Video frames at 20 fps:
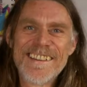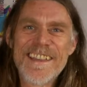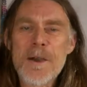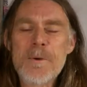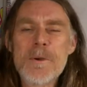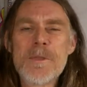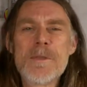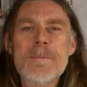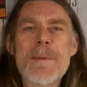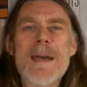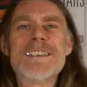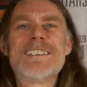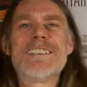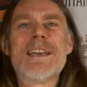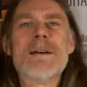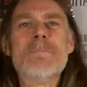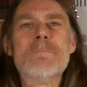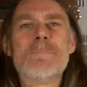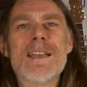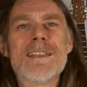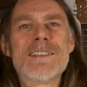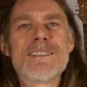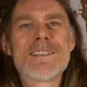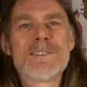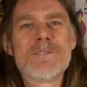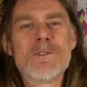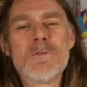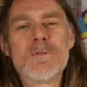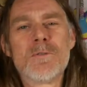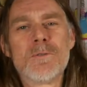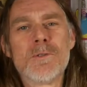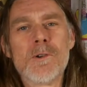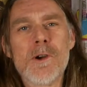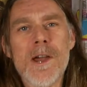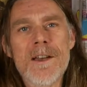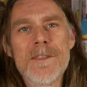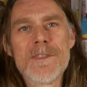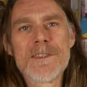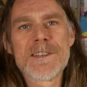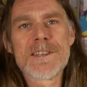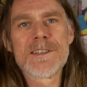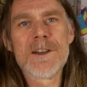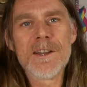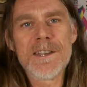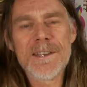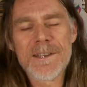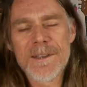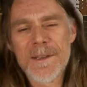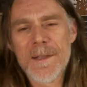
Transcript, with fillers: Yeah, well, the main templates are all free on the site.